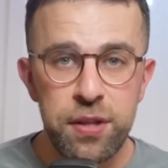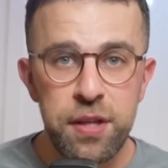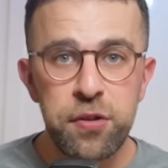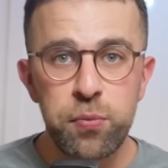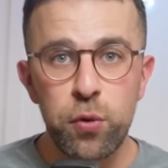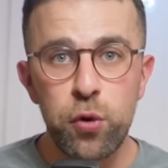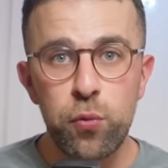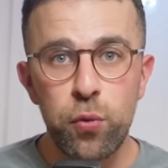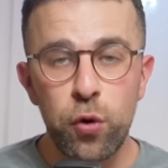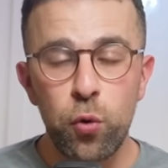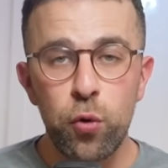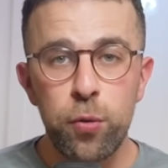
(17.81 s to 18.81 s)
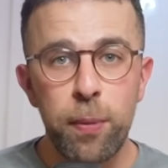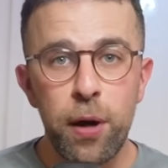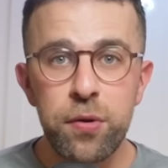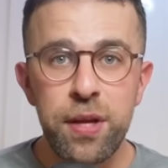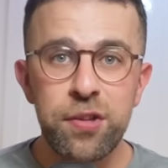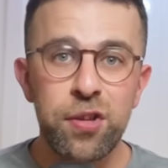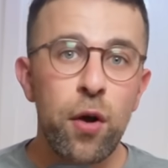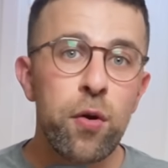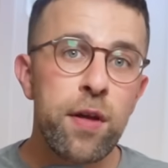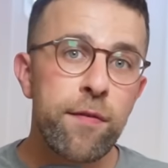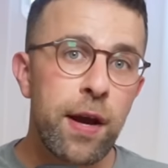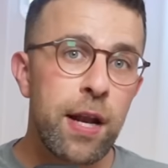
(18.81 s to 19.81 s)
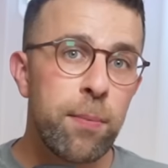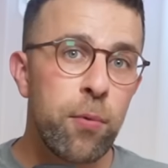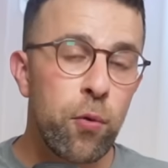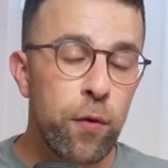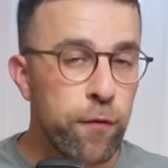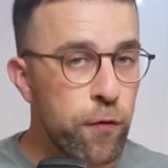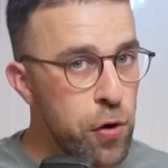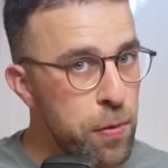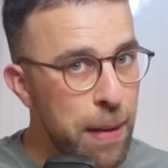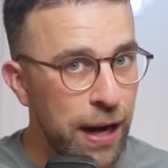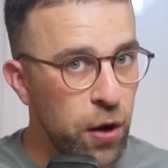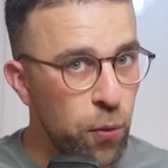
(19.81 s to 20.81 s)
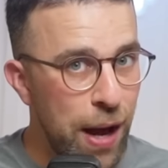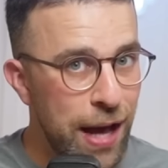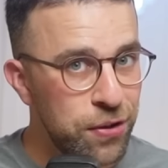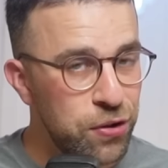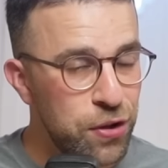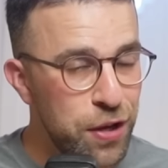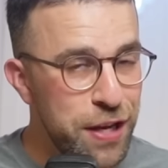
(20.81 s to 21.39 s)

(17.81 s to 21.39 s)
This Renew Record mode is only available through macOS.